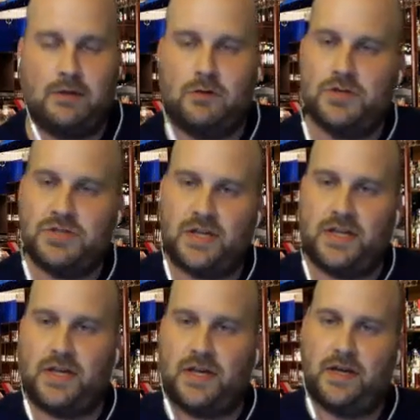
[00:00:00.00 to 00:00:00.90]
looks
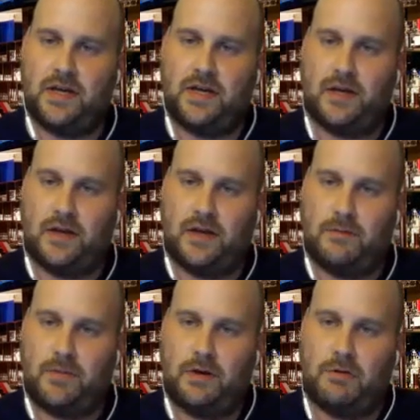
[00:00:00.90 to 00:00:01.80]
like
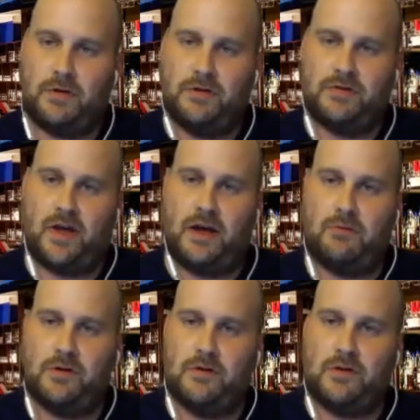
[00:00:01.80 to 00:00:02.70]
probably what your dad
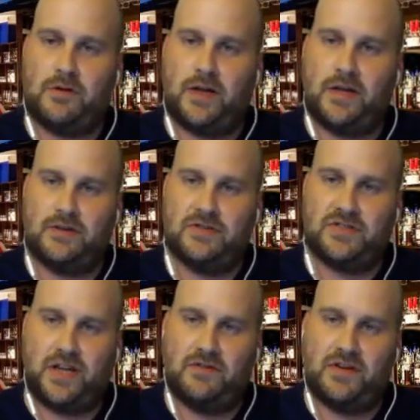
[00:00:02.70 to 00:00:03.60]
would have looked like in the
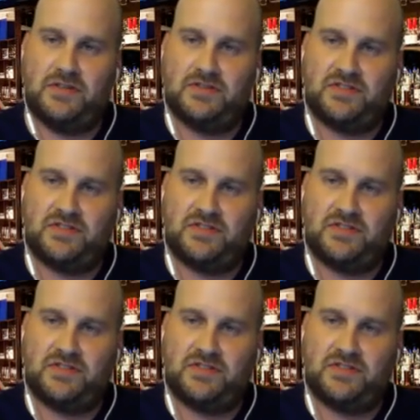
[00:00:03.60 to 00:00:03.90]
70s.